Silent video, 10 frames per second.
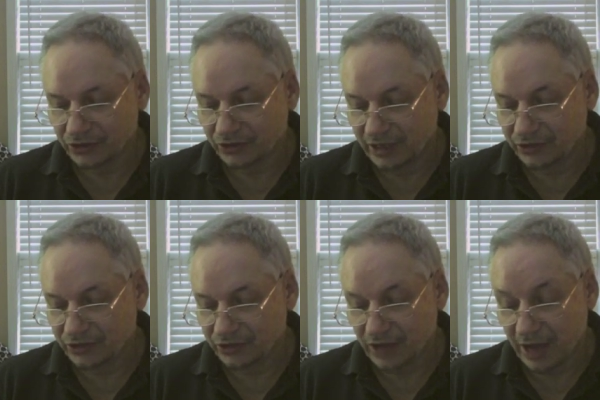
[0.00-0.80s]

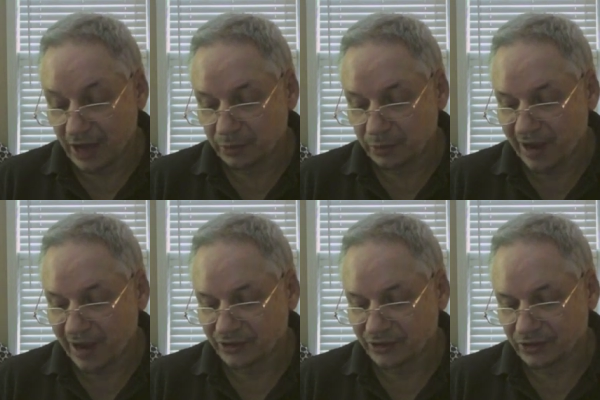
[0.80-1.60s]
teachers, and
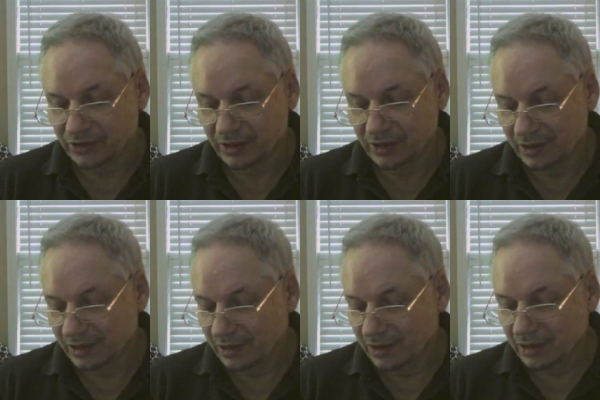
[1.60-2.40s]
pastors.
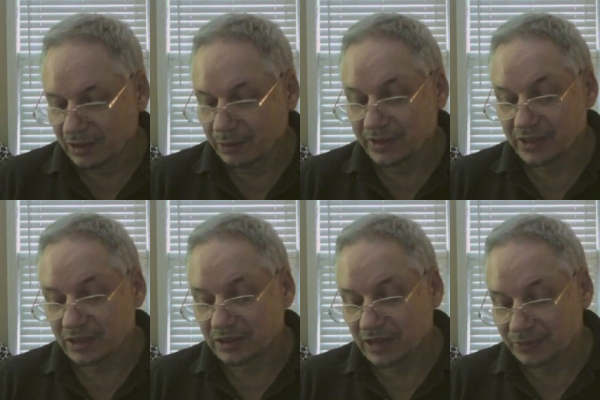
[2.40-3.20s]
The
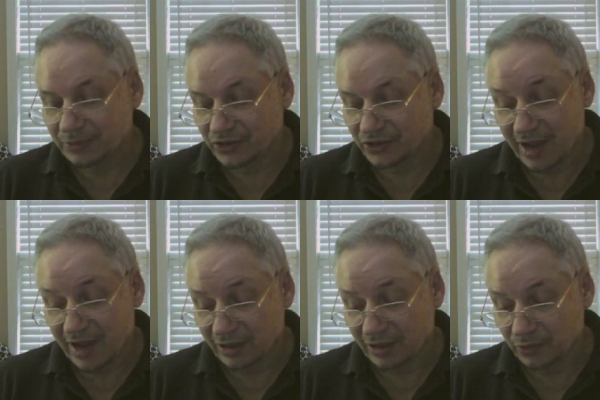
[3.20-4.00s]
misconceptions I
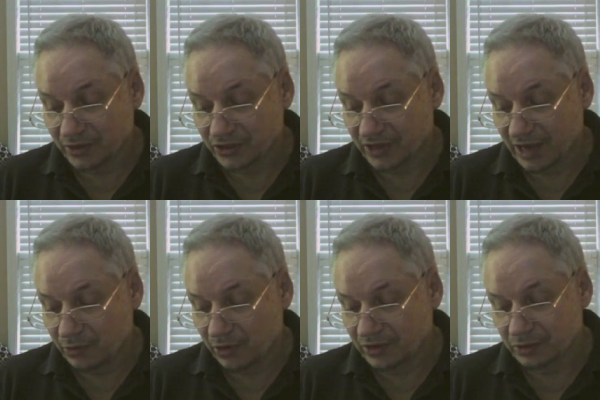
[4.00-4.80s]
held were the same
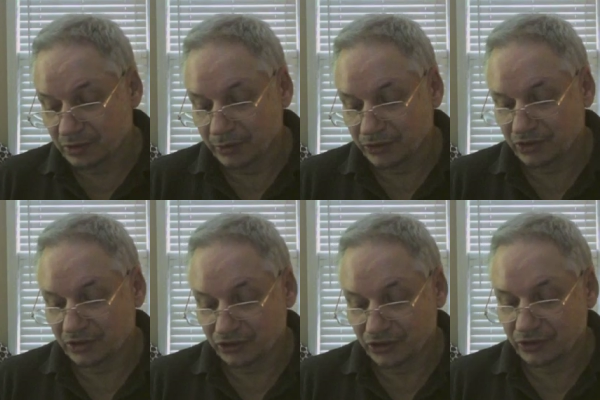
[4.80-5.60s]
ones
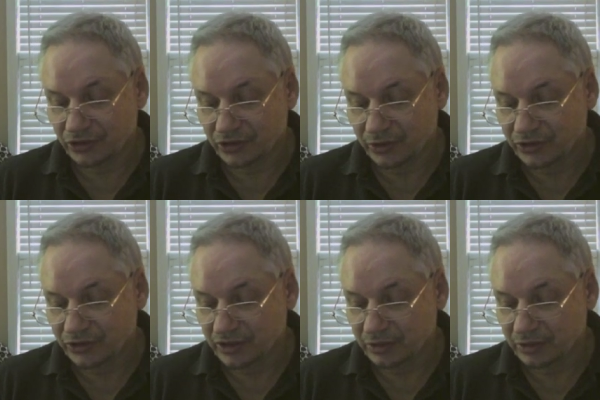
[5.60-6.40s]
most churched
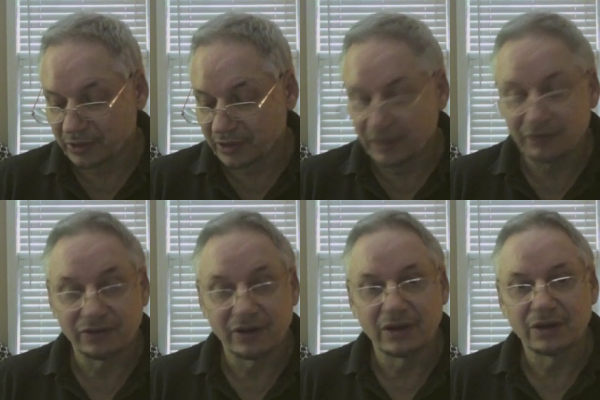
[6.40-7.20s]
Christians believe
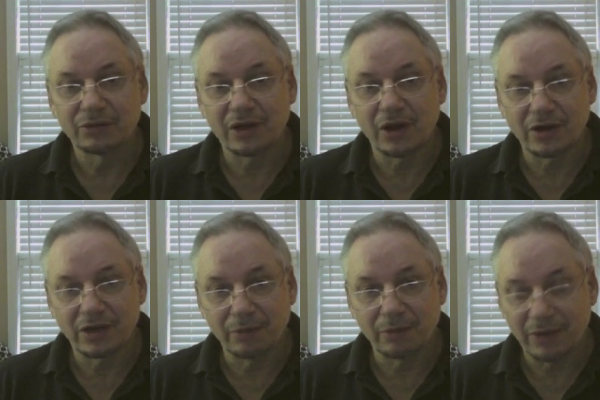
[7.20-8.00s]

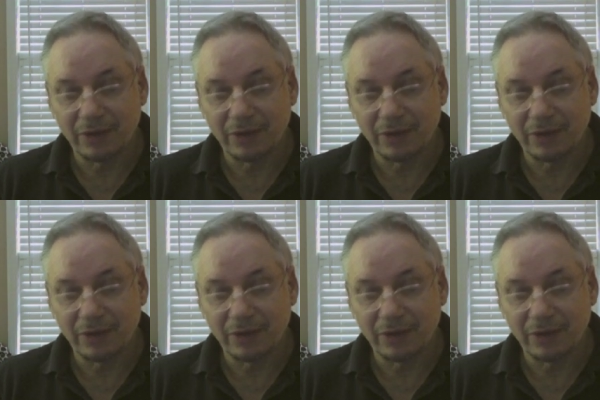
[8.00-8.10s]
regarding Bible